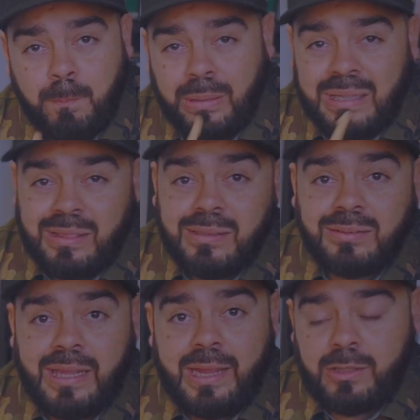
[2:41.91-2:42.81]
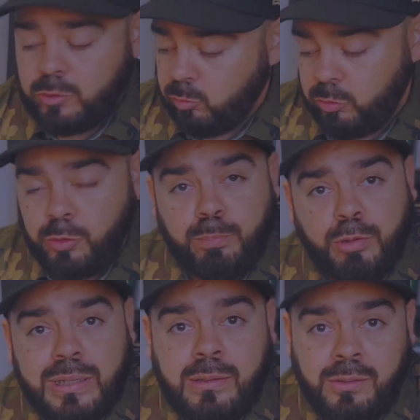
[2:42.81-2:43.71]
But in this case, when you
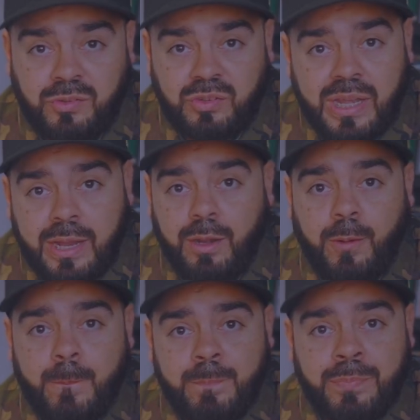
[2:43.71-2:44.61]
bring in the snare,